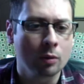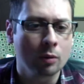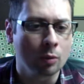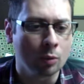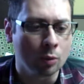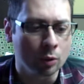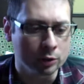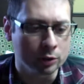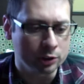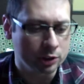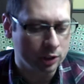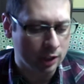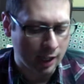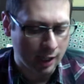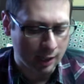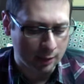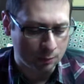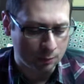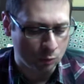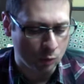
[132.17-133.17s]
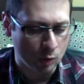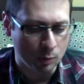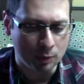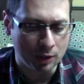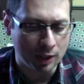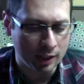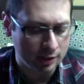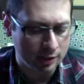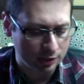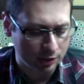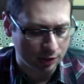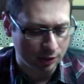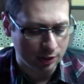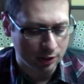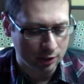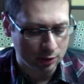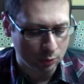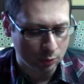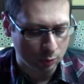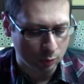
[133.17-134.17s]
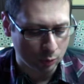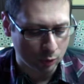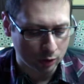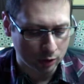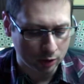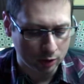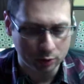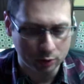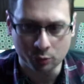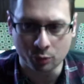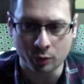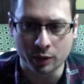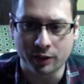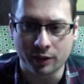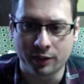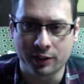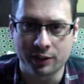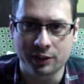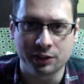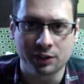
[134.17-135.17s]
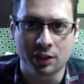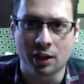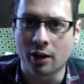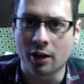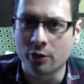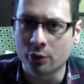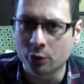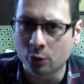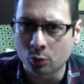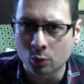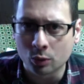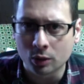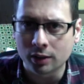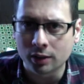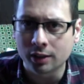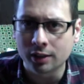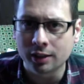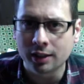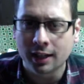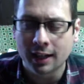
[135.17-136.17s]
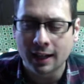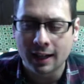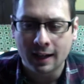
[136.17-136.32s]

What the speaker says: Or should I replace this word with this other word?